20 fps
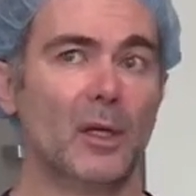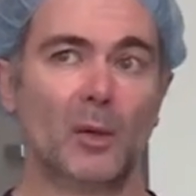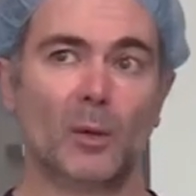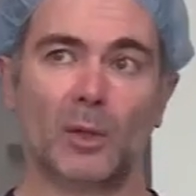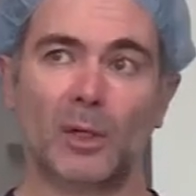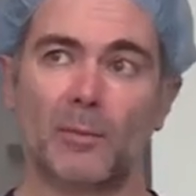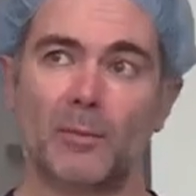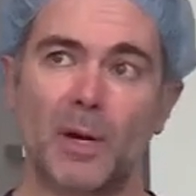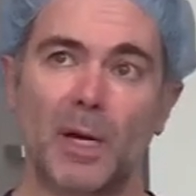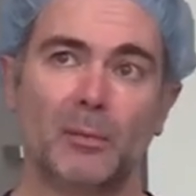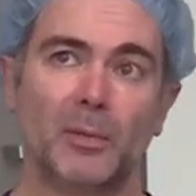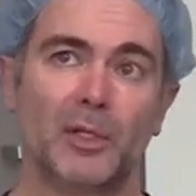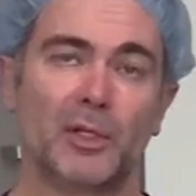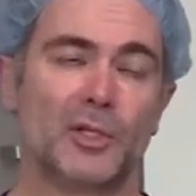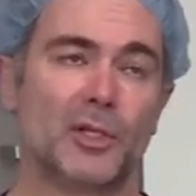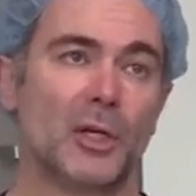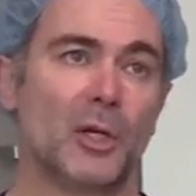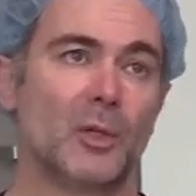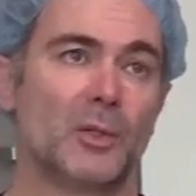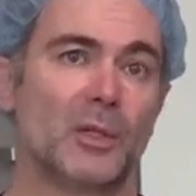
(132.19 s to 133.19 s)
what the public
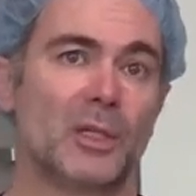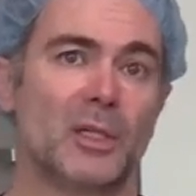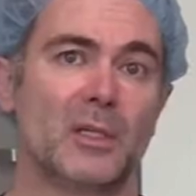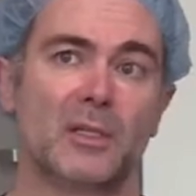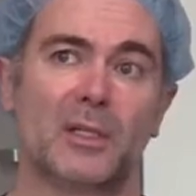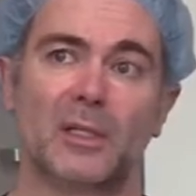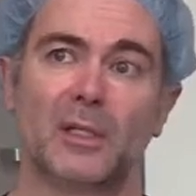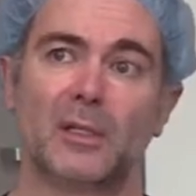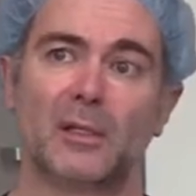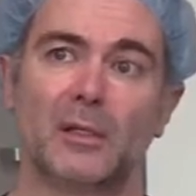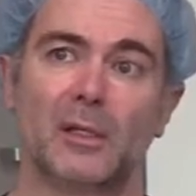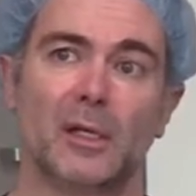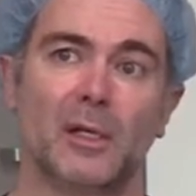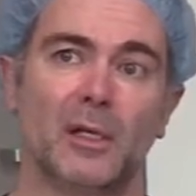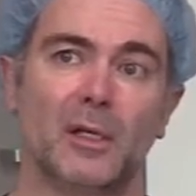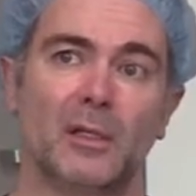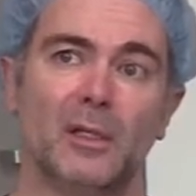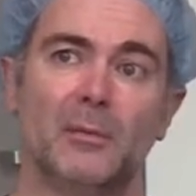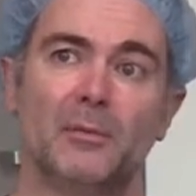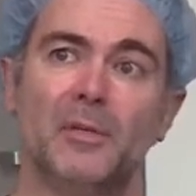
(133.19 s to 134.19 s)
shows us and
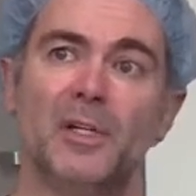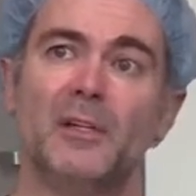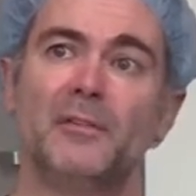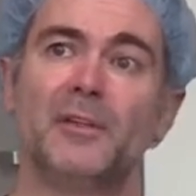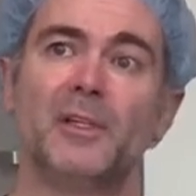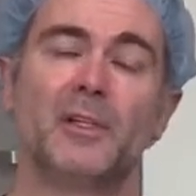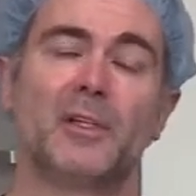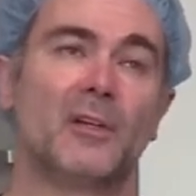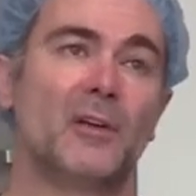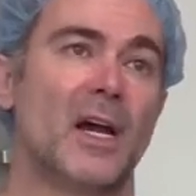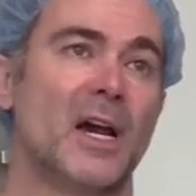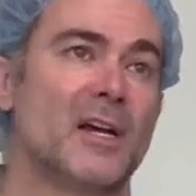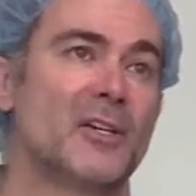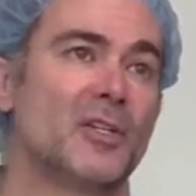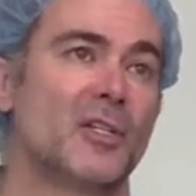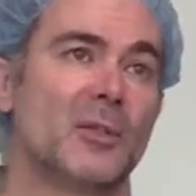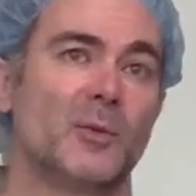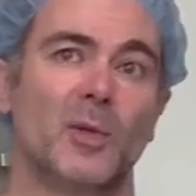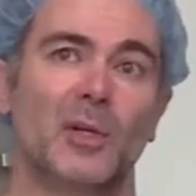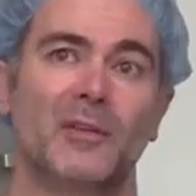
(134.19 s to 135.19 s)
the brief
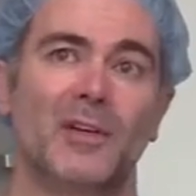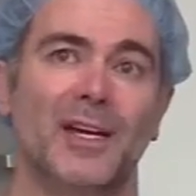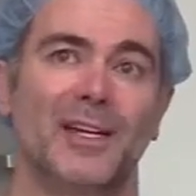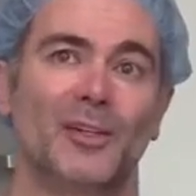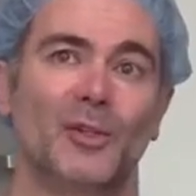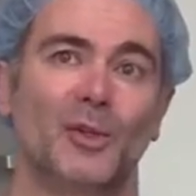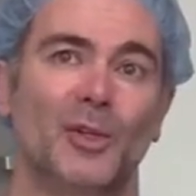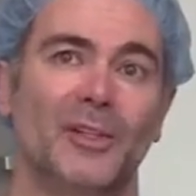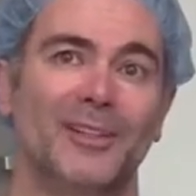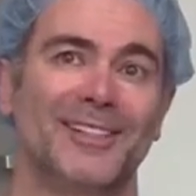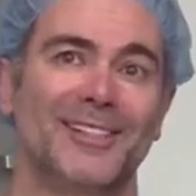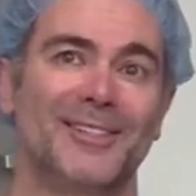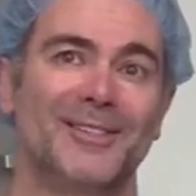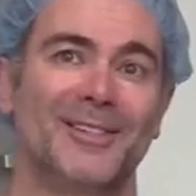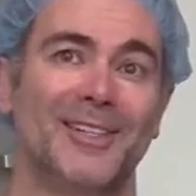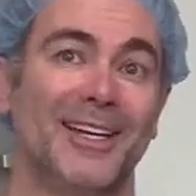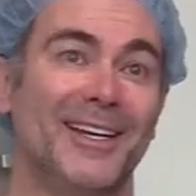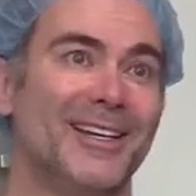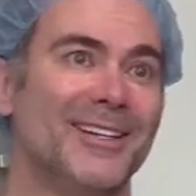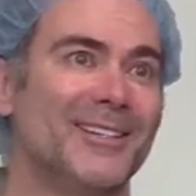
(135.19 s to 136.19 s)
interactions we've had during the
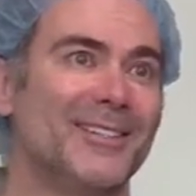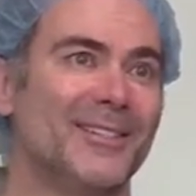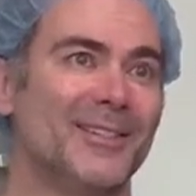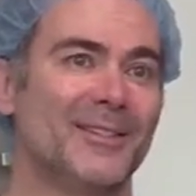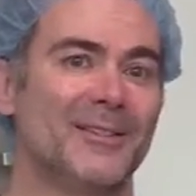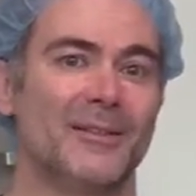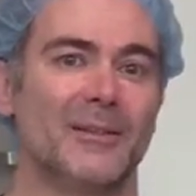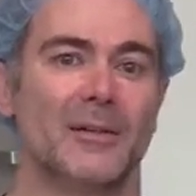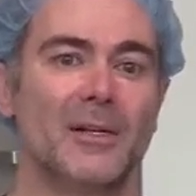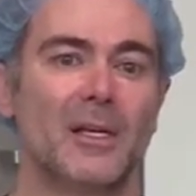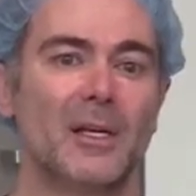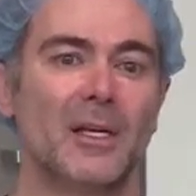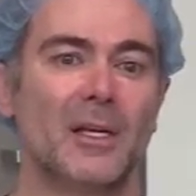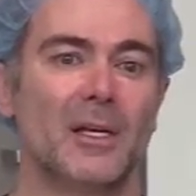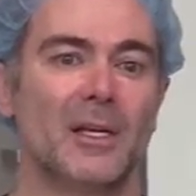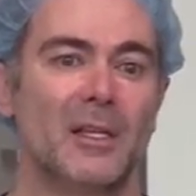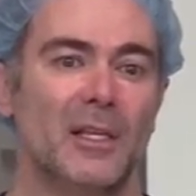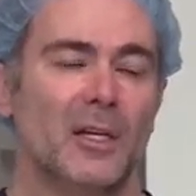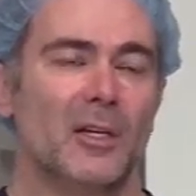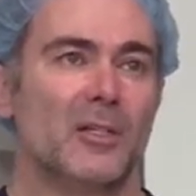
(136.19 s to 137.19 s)
tickets and
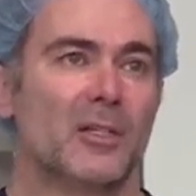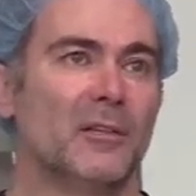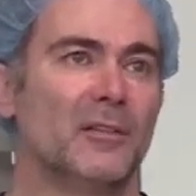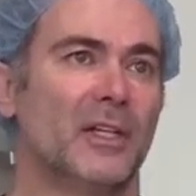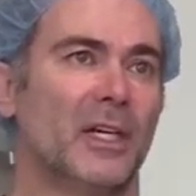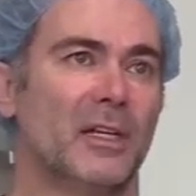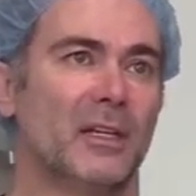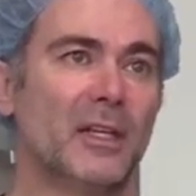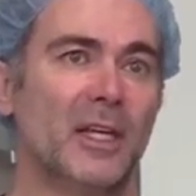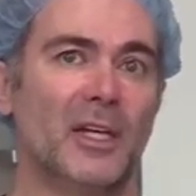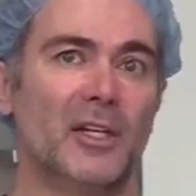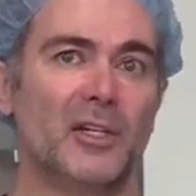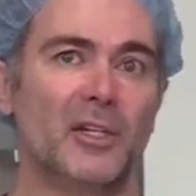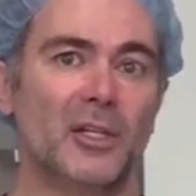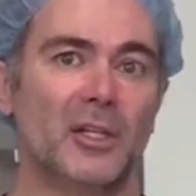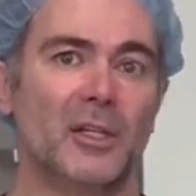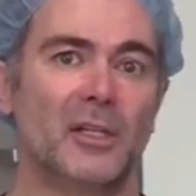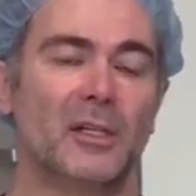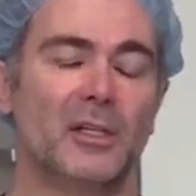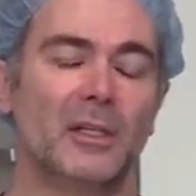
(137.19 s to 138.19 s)
things of that
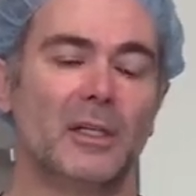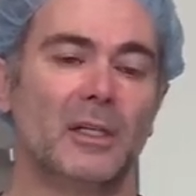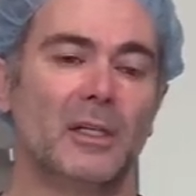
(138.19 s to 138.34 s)
nature.